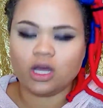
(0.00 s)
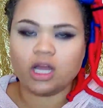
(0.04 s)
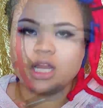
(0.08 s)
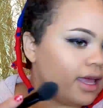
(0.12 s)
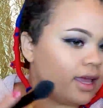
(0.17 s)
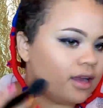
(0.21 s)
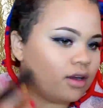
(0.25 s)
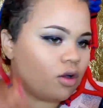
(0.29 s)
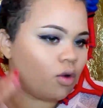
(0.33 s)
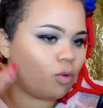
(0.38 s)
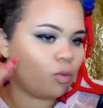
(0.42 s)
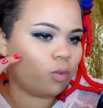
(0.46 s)

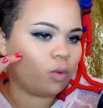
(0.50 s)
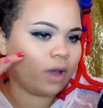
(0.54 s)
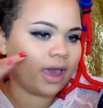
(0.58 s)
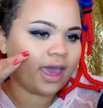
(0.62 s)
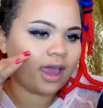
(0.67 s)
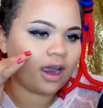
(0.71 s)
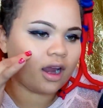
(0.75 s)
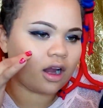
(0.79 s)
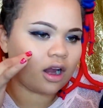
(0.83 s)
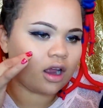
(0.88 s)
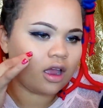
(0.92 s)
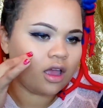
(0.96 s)
Then
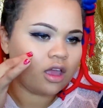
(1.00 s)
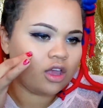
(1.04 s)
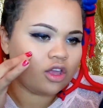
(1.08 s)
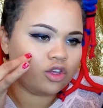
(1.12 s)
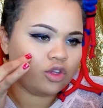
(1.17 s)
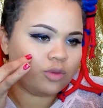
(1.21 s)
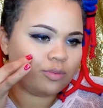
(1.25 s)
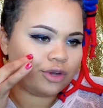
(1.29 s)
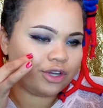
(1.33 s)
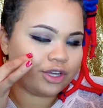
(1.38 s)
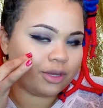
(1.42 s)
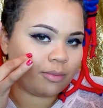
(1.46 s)
where
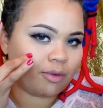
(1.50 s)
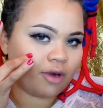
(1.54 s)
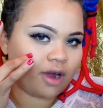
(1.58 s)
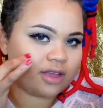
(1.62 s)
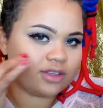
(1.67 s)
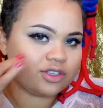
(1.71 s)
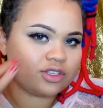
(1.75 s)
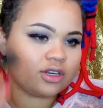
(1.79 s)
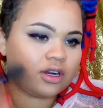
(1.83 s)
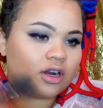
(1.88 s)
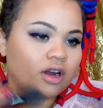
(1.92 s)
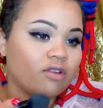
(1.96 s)
you put your
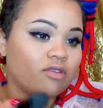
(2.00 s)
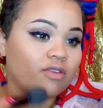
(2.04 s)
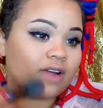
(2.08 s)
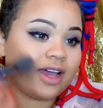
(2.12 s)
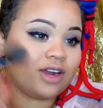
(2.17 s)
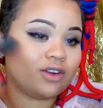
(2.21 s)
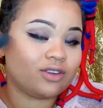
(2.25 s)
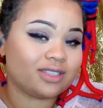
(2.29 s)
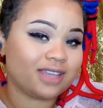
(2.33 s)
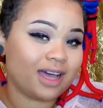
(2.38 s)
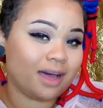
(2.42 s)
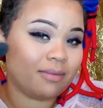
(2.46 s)
bronzer, right
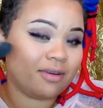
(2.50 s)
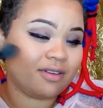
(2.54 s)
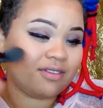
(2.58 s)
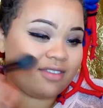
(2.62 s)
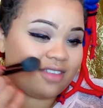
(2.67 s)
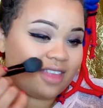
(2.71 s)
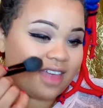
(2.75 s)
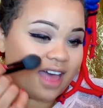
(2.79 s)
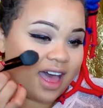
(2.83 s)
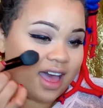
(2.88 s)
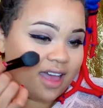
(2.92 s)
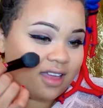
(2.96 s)
on top of
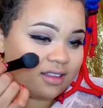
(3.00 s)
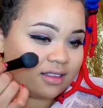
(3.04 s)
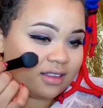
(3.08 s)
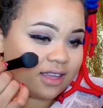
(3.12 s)
that,